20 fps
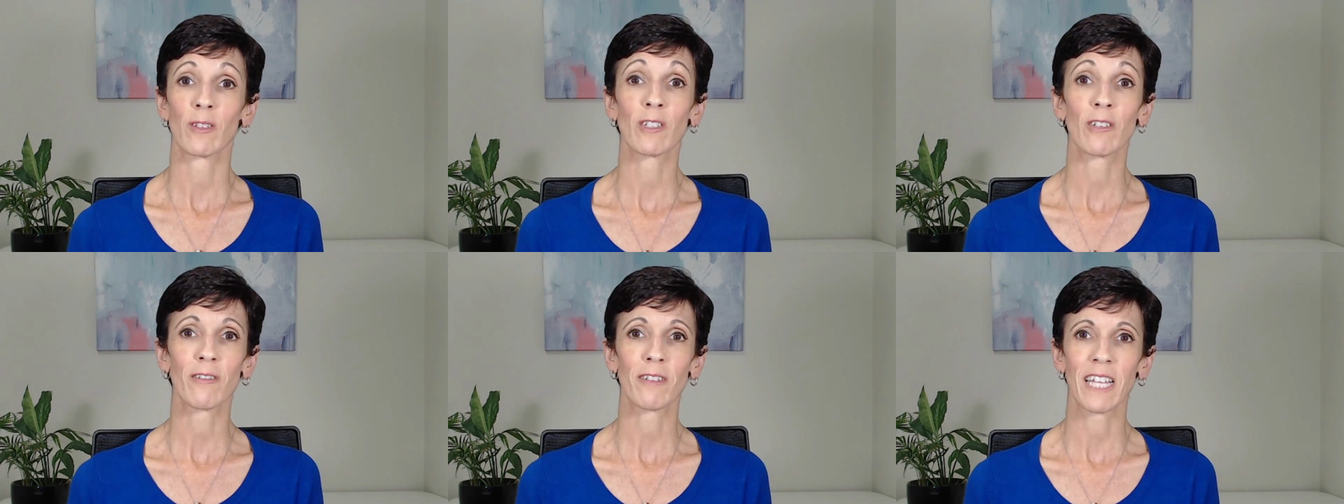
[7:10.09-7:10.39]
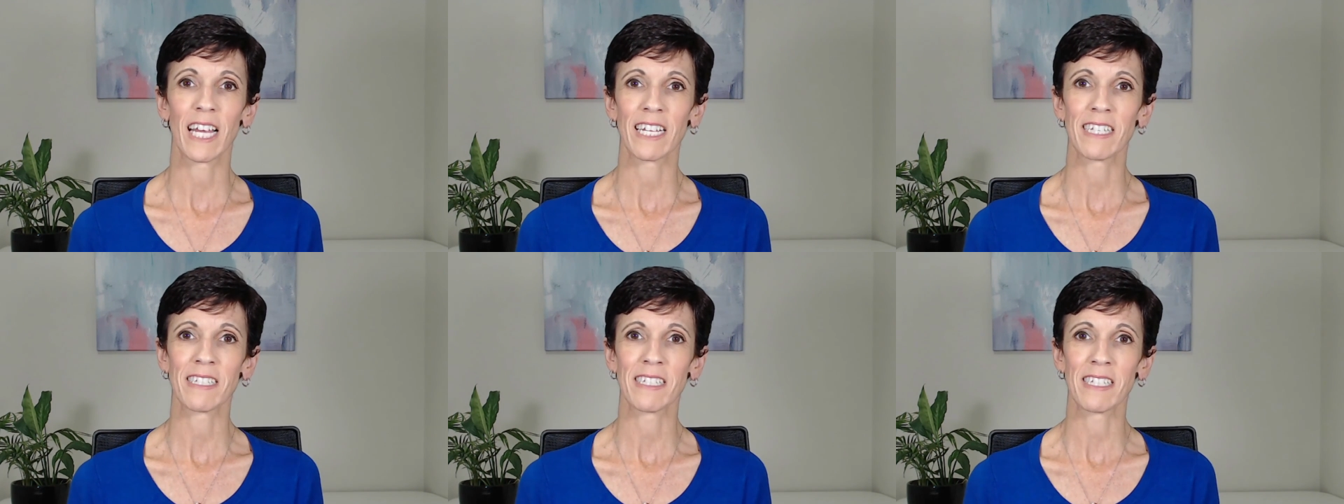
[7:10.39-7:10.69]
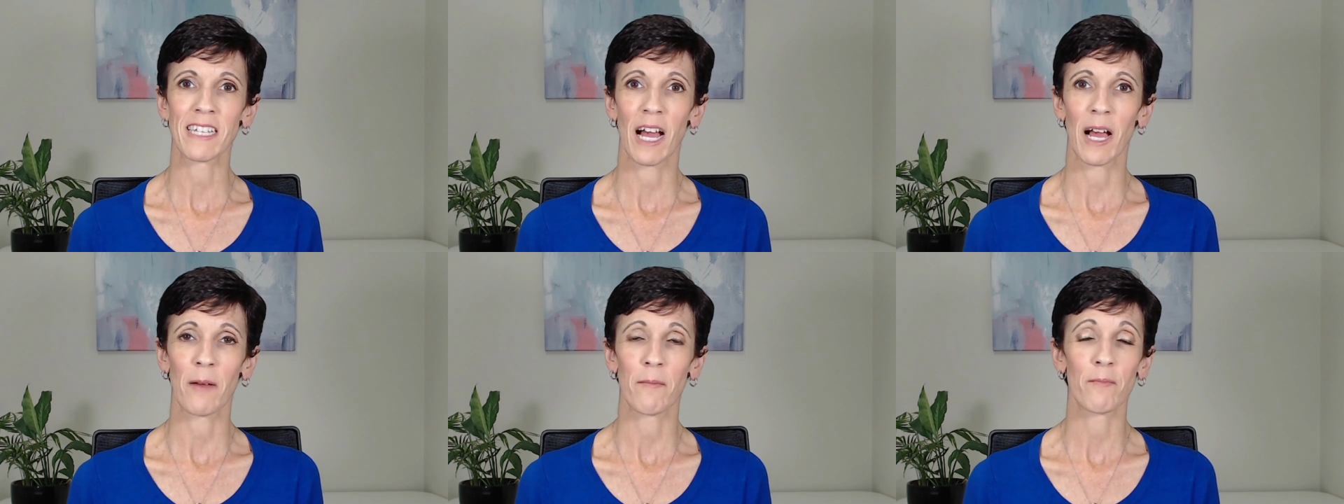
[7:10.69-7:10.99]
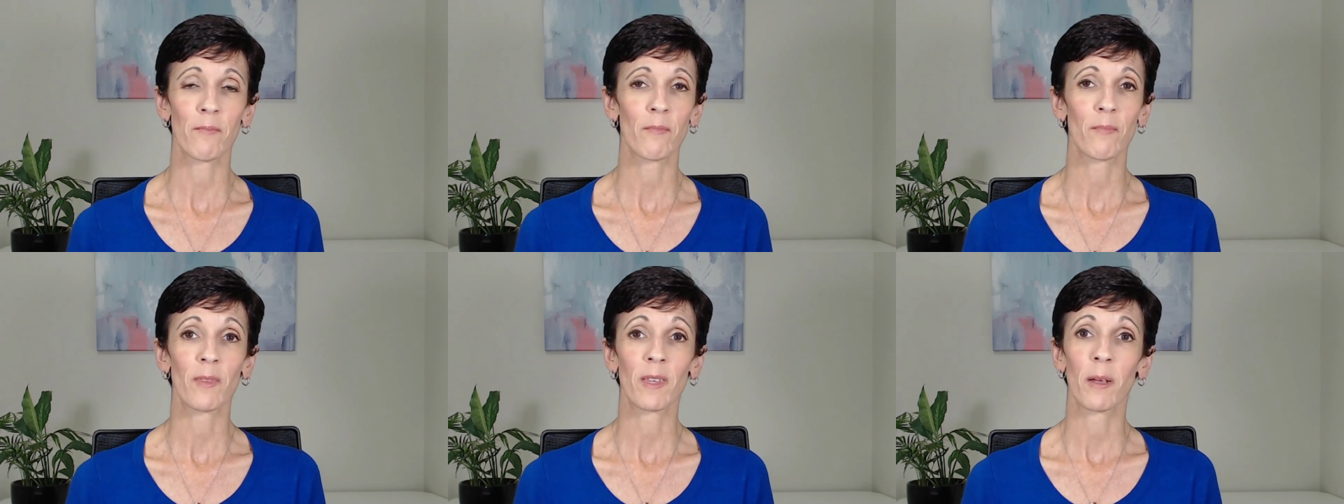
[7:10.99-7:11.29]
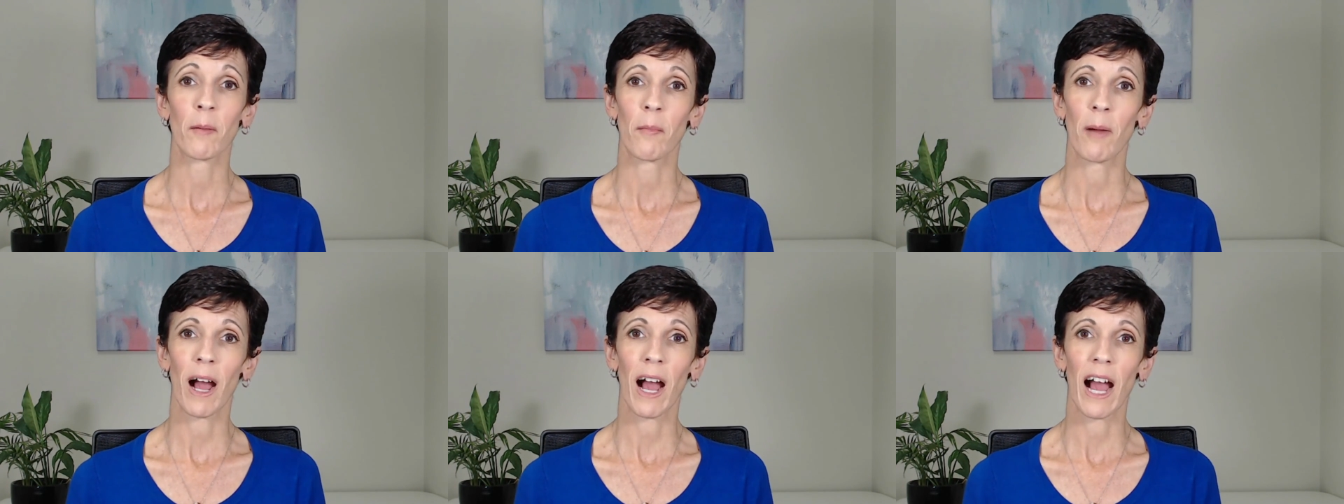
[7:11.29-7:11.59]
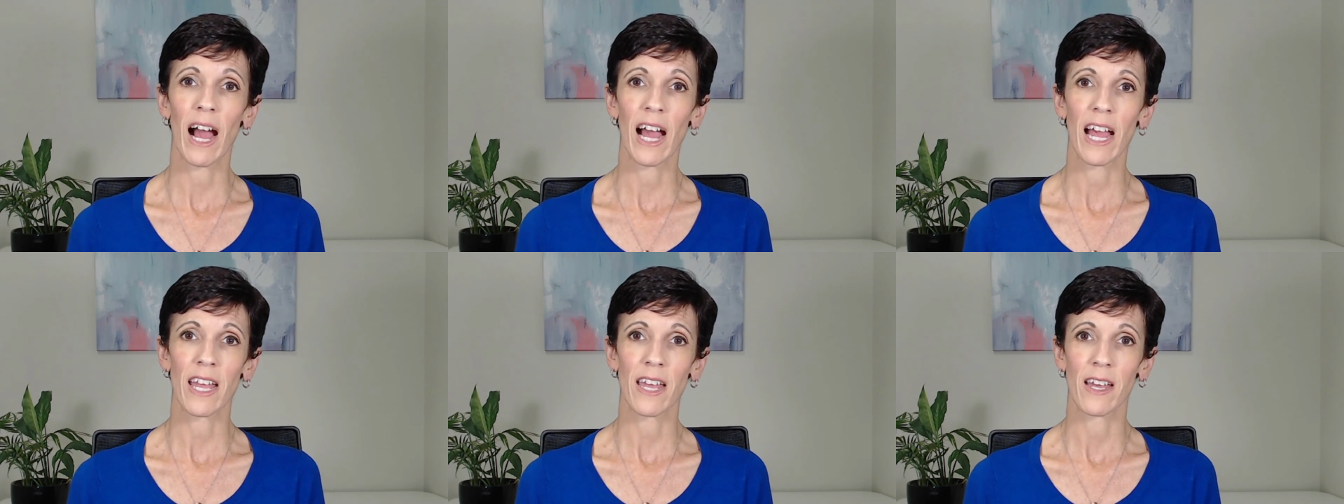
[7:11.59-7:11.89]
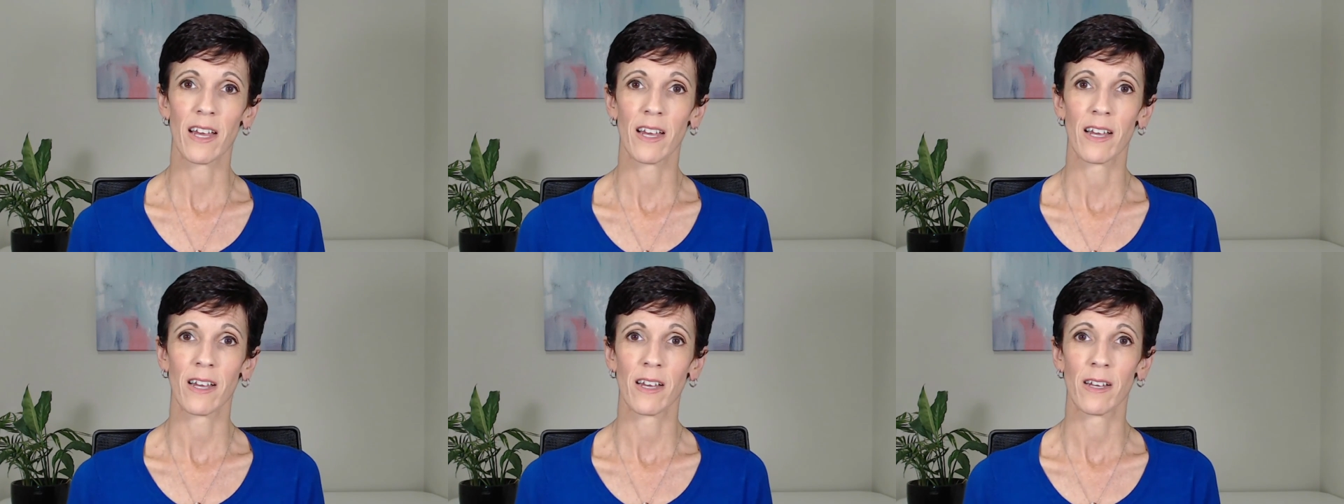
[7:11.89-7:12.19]
Till next time.
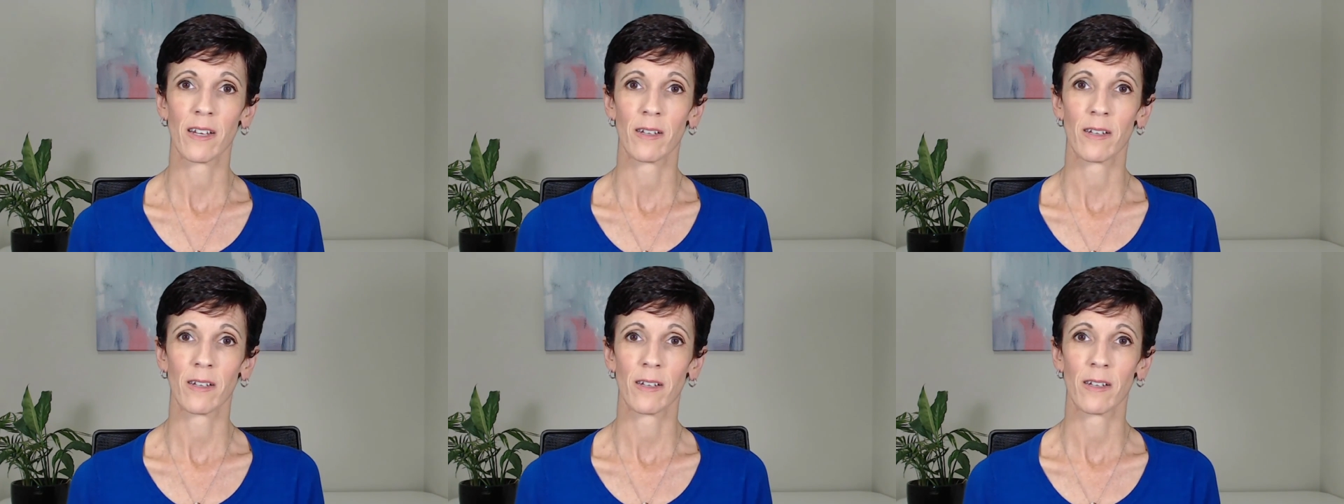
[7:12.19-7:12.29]
Bye.